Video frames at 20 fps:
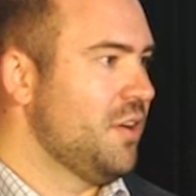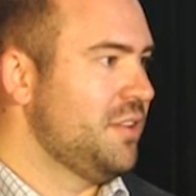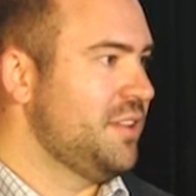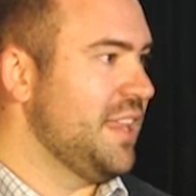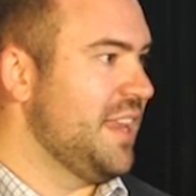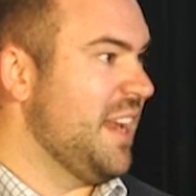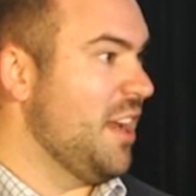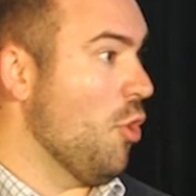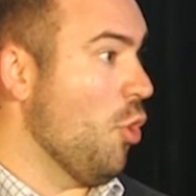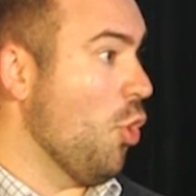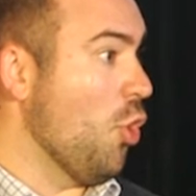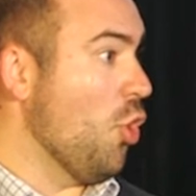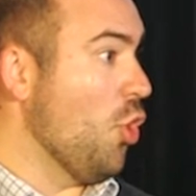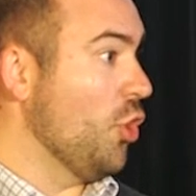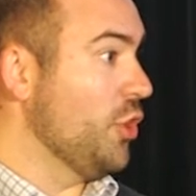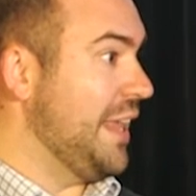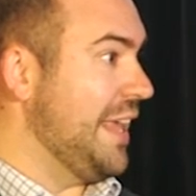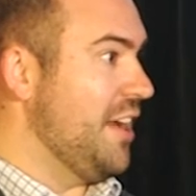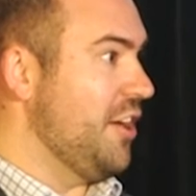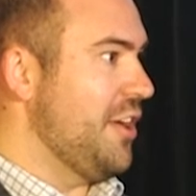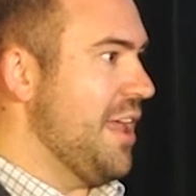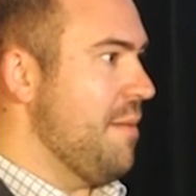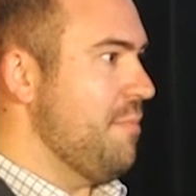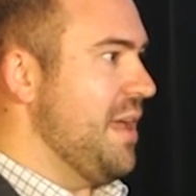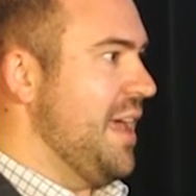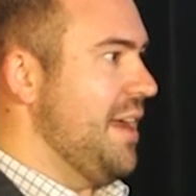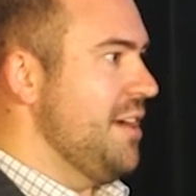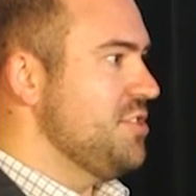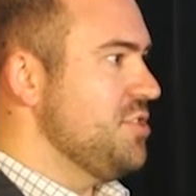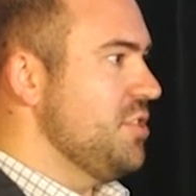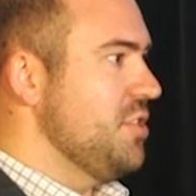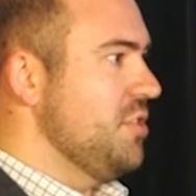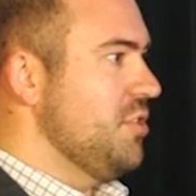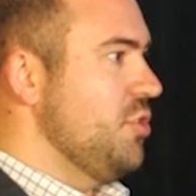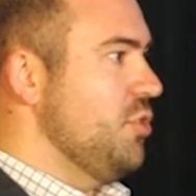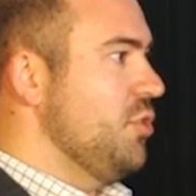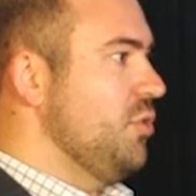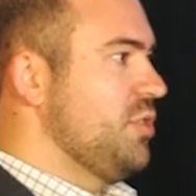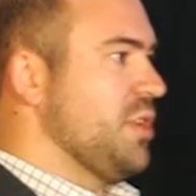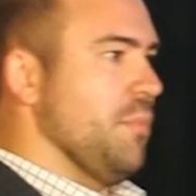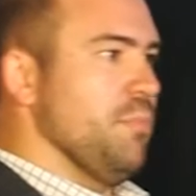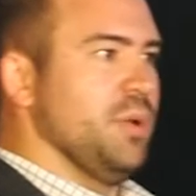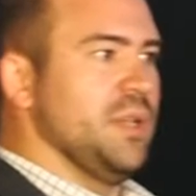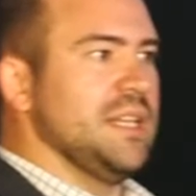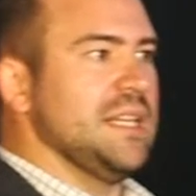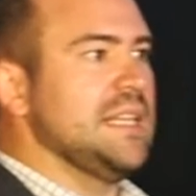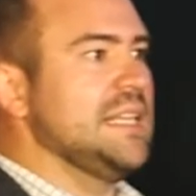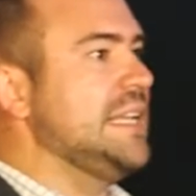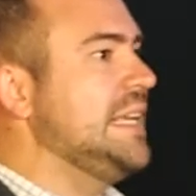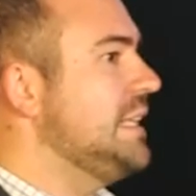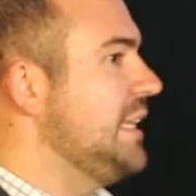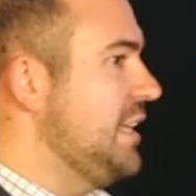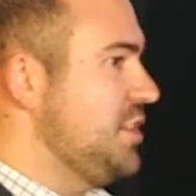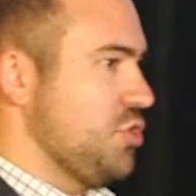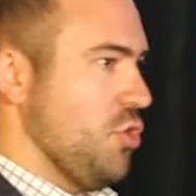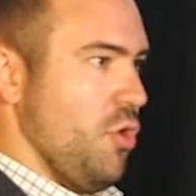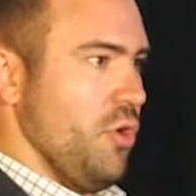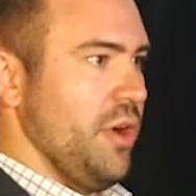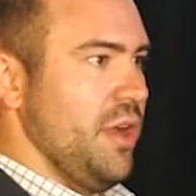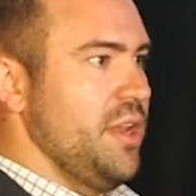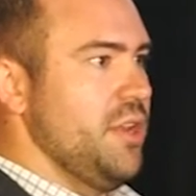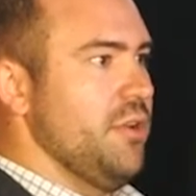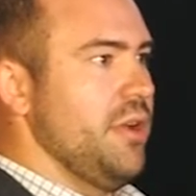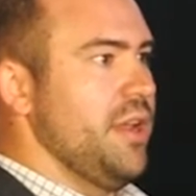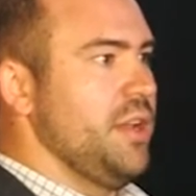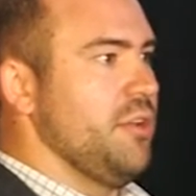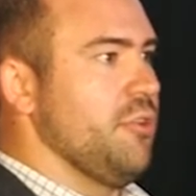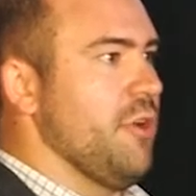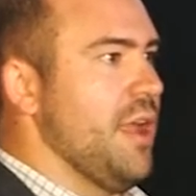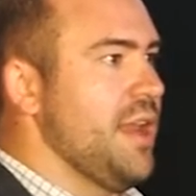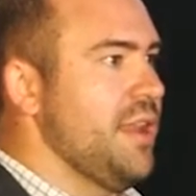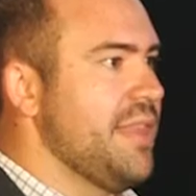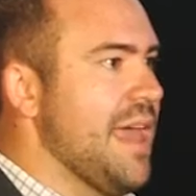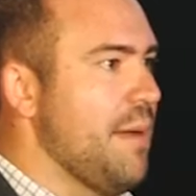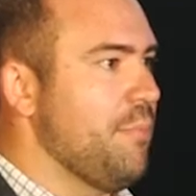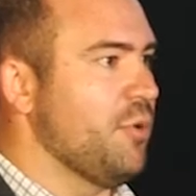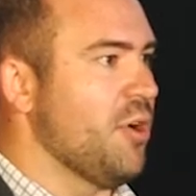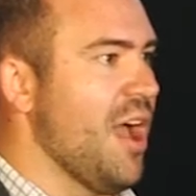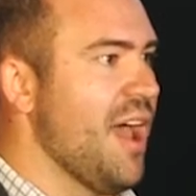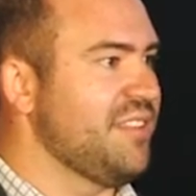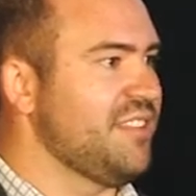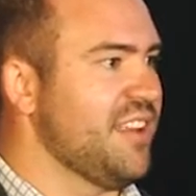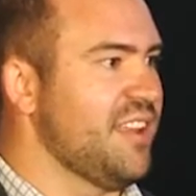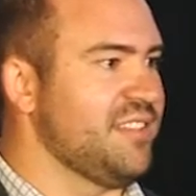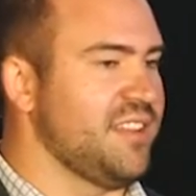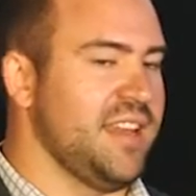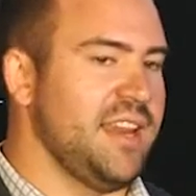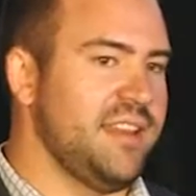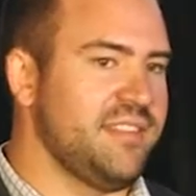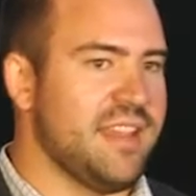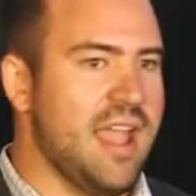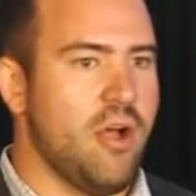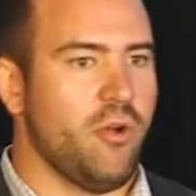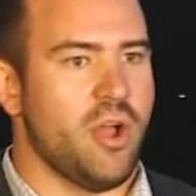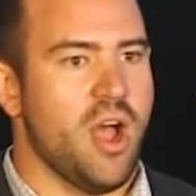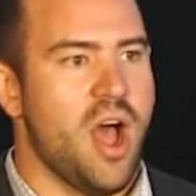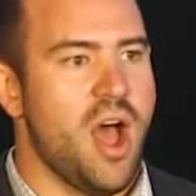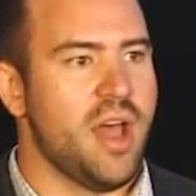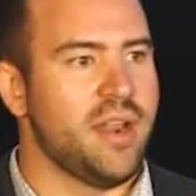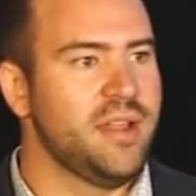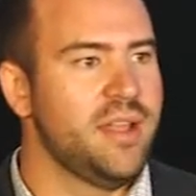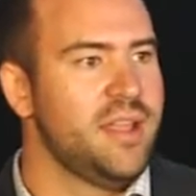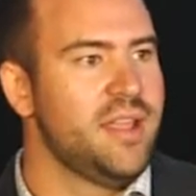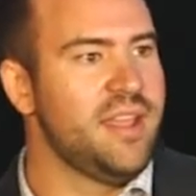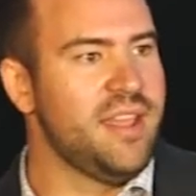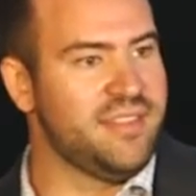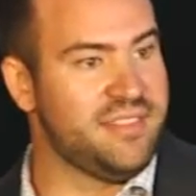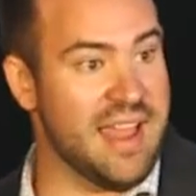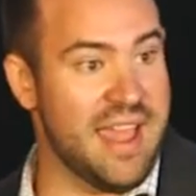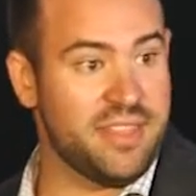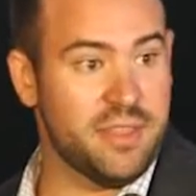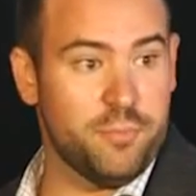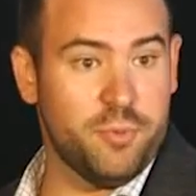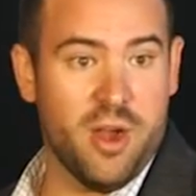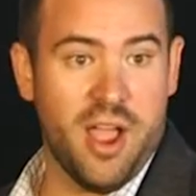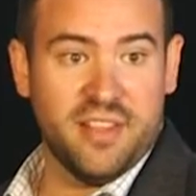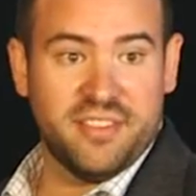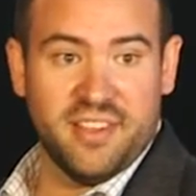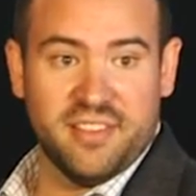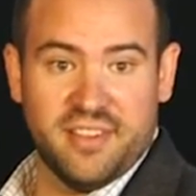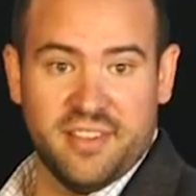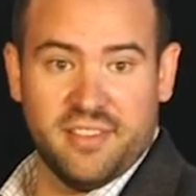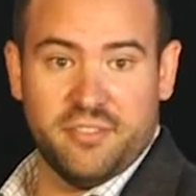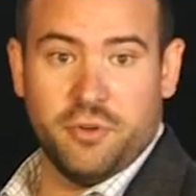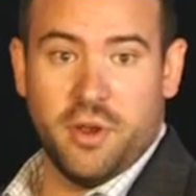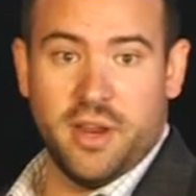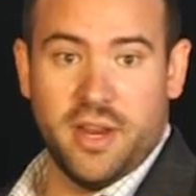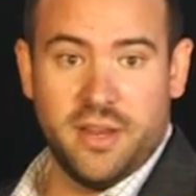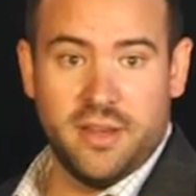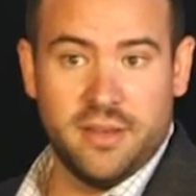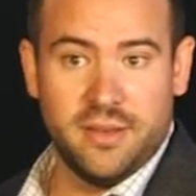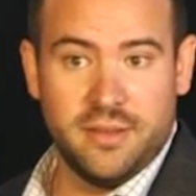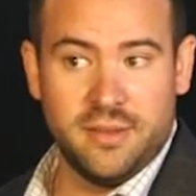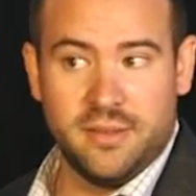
Did an old internet manager who completely tore into it and created that process and he's now gone? Is that the process that's running?